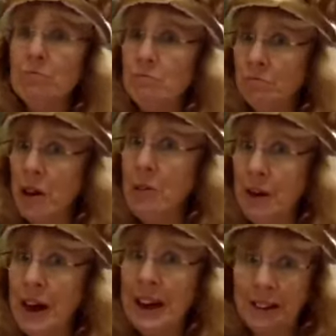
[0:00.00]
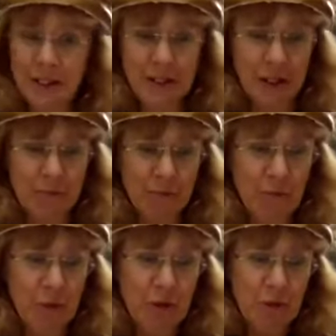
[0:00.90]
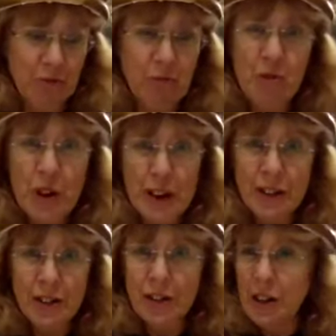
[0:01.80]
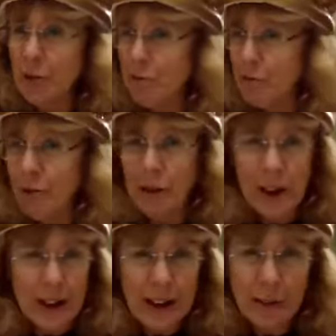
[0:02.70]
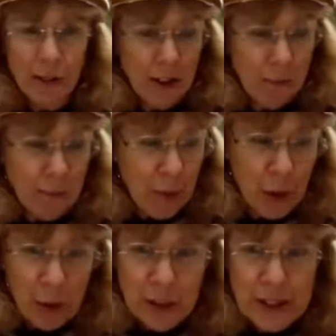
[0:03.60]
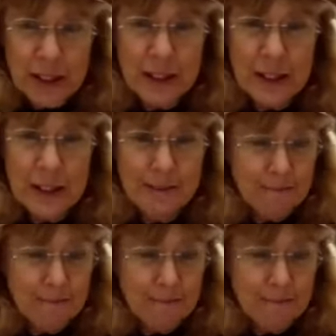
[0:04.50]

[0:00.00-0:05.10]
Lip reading: maybe handsome, rich, brave, important.